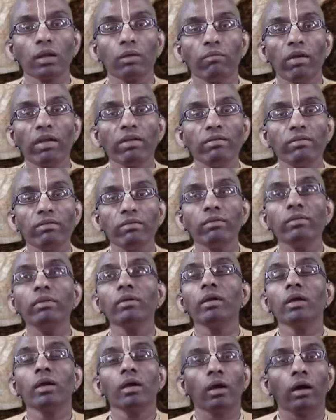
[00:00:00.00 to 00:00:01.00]
When
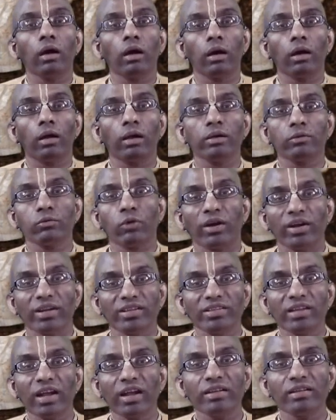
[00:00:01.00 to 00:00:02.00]
uh, to
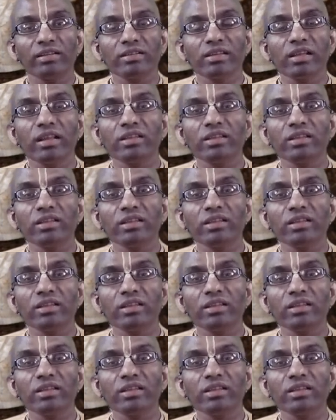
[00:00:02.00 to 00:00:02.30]
understand this,